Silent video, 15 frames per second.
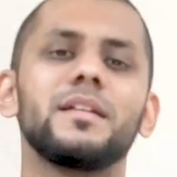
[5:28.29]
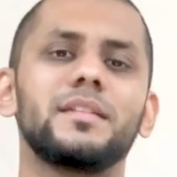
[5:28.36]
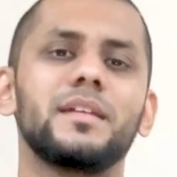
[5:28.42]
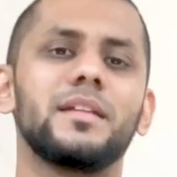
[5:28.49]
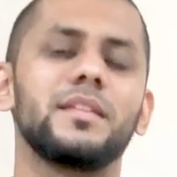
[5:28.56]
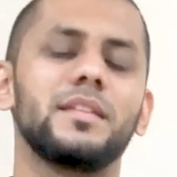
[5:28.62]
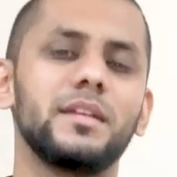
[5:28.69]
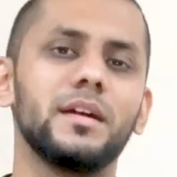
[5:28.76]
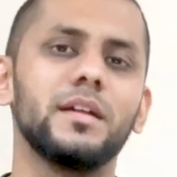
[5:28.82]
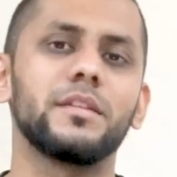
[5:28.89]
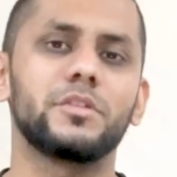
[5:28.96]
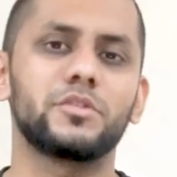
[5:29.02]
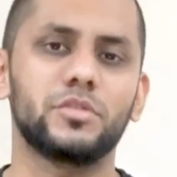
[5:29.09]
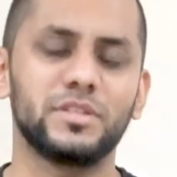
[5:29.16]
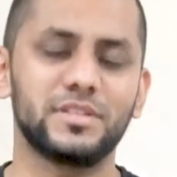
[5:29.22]
then the
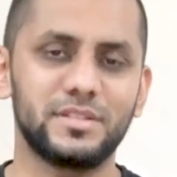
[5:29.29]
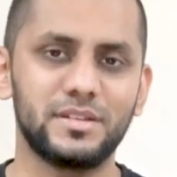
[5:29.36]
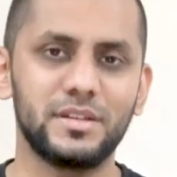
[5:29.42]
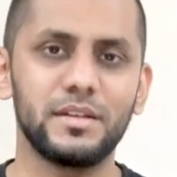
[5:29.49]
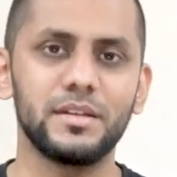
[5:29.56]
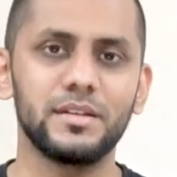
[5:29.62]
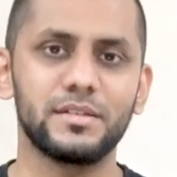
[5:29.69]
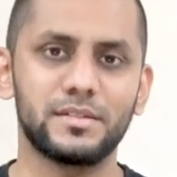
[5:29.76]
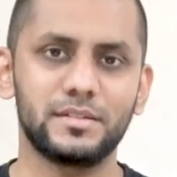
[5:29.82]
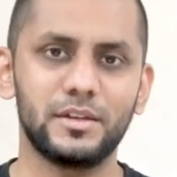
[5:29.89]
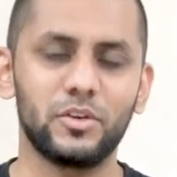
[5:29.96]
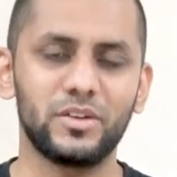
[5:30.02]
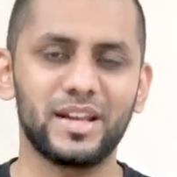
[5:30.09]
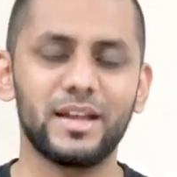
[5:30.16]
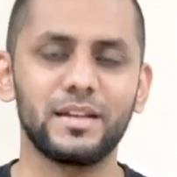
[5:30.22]
other trustee is
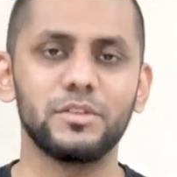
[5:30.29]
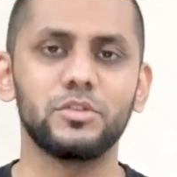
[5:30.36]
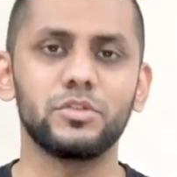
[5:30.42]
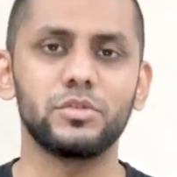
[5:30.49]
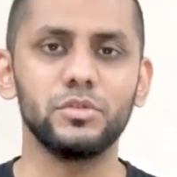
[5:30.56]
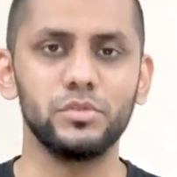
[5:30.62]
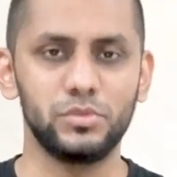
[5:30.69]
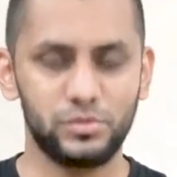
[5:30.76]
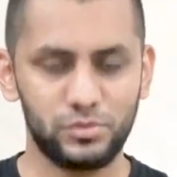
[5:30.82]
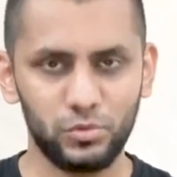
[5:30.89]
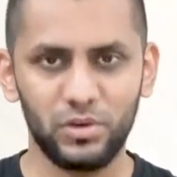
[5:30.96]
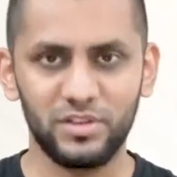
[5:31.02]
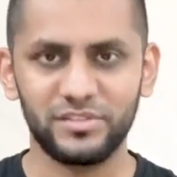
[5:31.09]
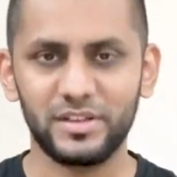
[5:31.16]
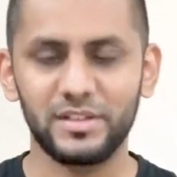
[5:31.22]
still on hand to
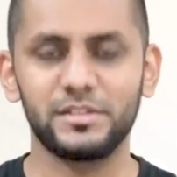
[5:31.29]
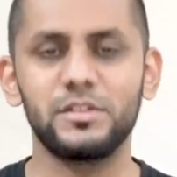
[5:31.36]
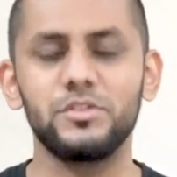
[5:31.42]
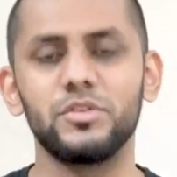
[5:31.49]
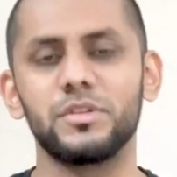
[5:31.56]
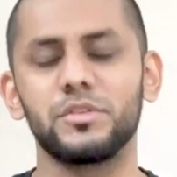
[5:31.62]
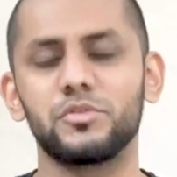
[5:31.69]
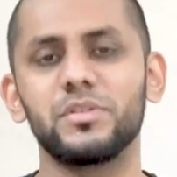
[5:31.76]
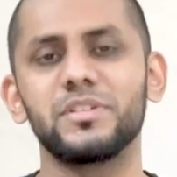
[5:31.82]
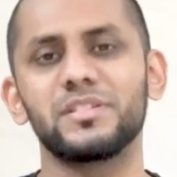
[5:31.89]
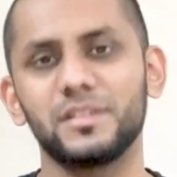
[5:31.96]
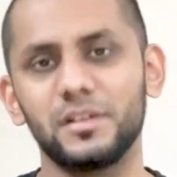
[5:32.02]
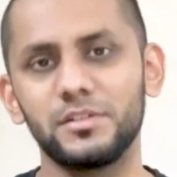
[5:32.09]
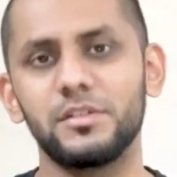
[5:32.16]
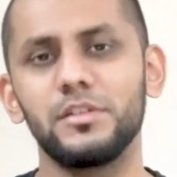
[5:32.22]
sort of continue the
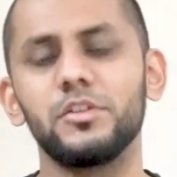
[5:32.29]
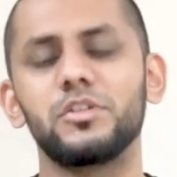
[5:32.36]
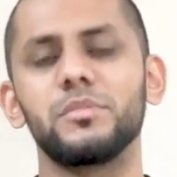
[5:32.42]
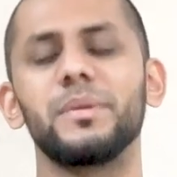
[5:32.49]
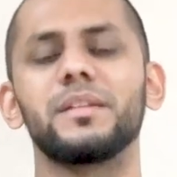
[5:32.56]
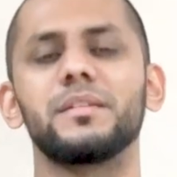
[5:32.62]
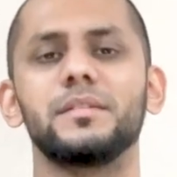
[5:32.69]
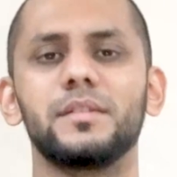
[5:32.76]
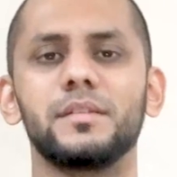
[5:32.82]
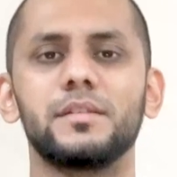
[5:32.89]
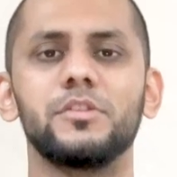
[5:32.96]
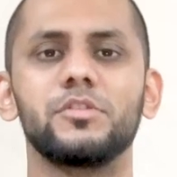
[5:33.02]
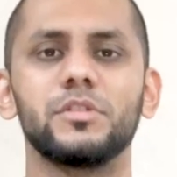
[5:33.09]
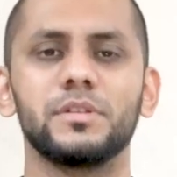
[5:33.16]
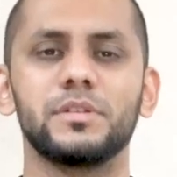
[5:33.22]
trust, continue to make the
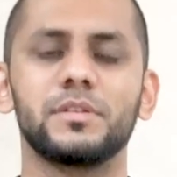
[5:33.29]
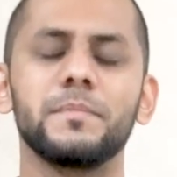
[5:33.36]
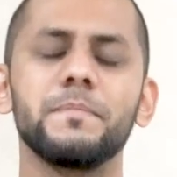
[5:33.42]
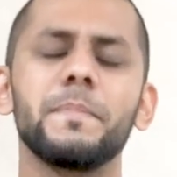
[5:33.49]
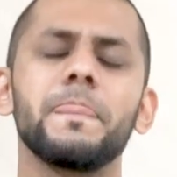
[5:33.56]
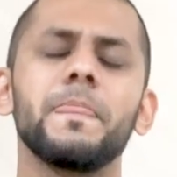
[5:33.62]
decisions.